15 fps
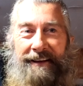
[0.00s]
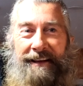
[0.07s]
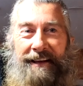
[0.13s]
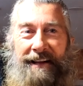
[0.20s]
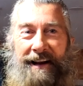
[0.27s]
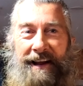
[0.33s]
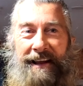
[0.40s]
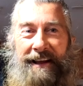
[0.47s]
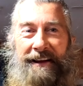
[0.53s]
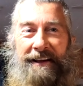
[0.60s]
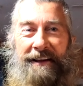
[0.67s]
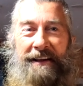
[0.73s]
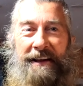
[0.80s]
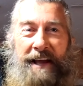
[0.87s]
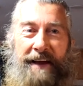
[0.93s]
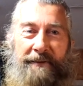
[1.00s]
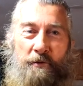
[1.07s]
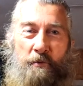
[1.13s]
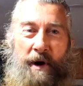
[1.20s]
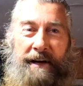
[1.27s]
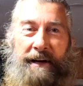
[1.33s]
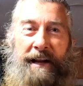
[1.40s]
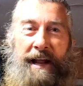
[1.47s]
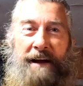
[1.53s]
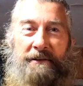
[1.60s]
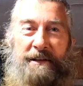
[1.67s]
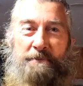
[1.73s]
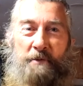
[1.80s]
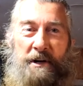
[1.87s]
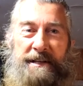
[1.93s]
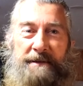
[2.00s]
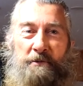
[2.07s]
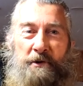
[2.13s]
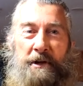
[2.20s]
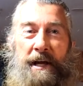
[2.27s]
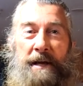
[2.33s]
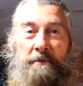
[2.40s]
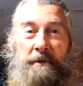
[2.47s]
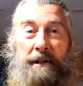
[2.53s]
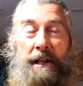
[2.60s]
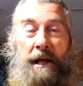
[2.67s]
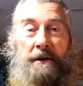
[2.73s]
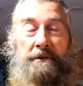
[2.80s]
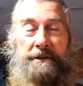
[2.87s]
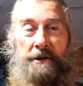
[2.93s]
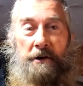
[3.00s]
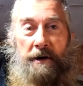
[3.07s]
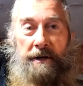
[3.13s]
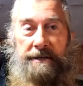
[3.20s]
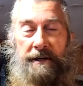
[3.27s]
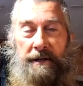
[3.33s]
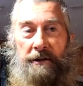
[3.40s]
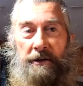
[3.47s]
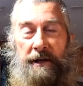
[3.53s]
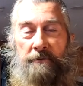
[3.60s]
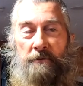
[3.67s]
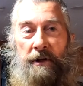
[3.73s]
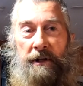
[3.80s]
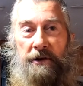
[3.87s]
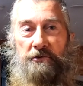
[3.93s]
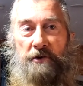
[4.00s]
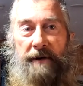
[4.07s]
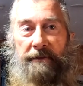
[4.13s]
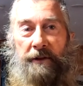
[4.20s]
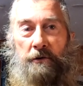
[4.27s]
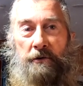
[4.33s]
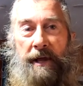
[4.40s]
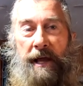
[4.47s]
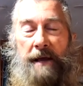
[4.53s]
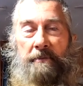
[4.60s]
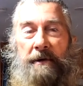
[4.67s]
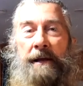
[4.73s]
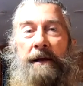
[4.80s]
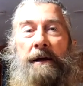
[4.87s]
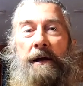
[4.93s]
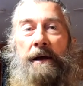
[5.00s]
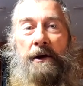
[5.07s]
G'day. Ever wondered how it's possible to keep your clothes nice and clean while you're travelling or camping?